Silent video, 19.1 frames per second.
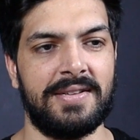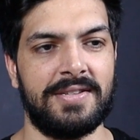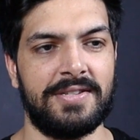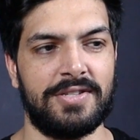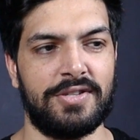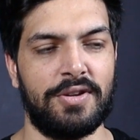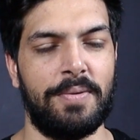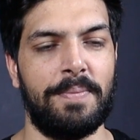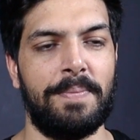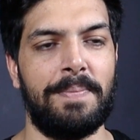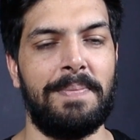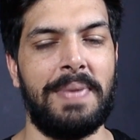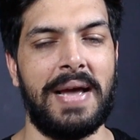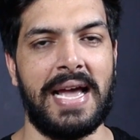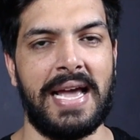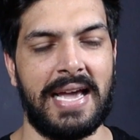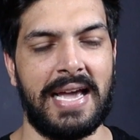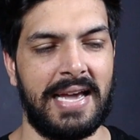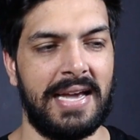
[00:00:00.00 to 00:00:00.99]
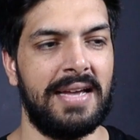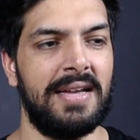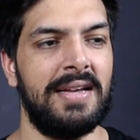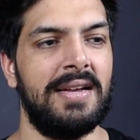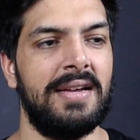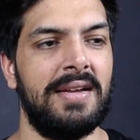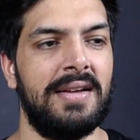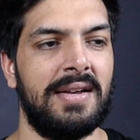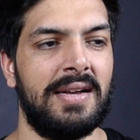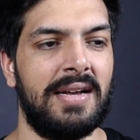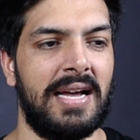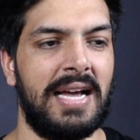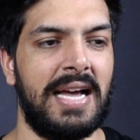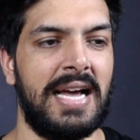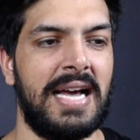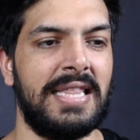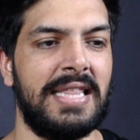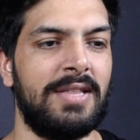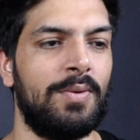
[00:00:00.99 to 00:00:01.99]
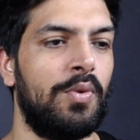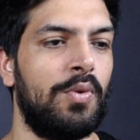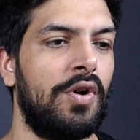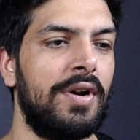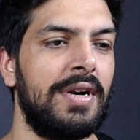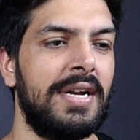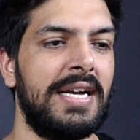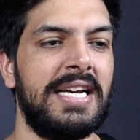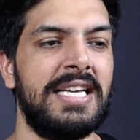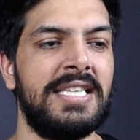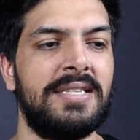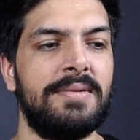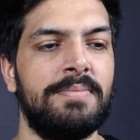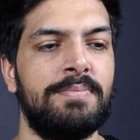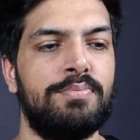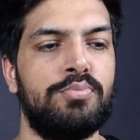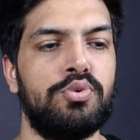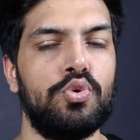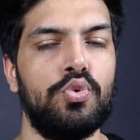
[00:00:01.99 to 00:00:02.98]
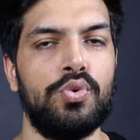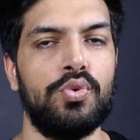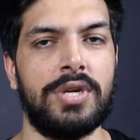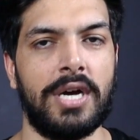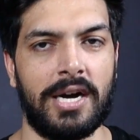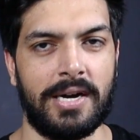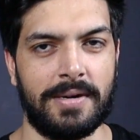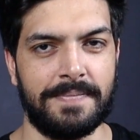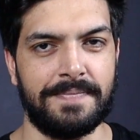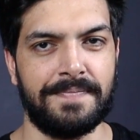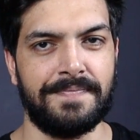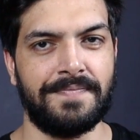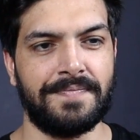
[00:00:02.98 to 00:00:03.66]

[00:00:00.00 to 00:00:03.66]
So B, and the word is Bruder.